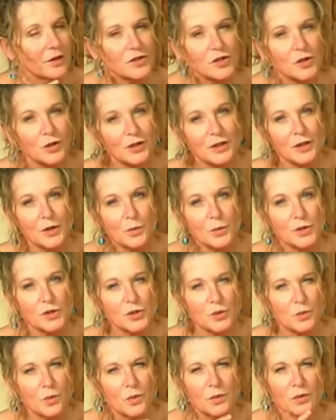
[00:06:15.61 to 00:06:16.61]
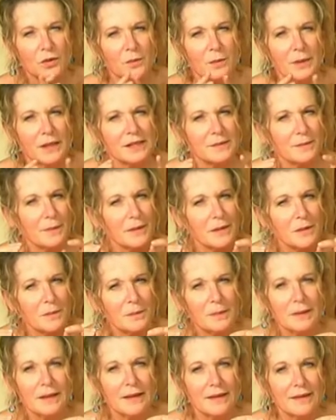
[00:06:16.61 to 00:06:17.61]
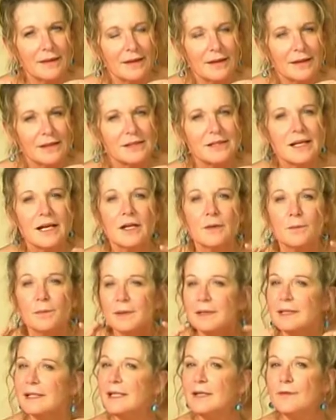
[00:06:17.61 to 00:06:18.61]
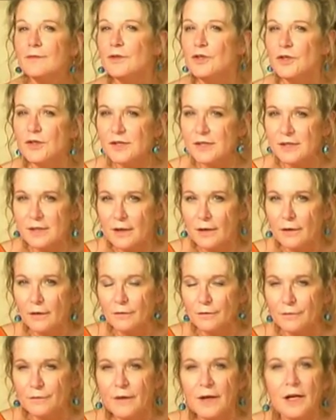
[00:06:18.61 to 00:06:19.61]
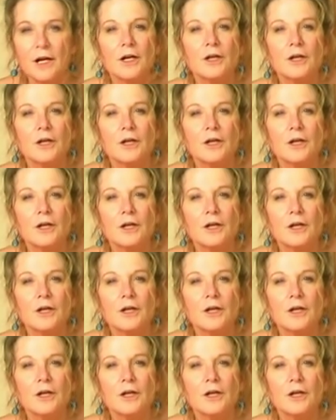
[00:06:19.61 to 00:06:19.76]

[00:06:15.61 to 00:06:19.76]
I certainly wish you all the best but the big thing is believe in yourself.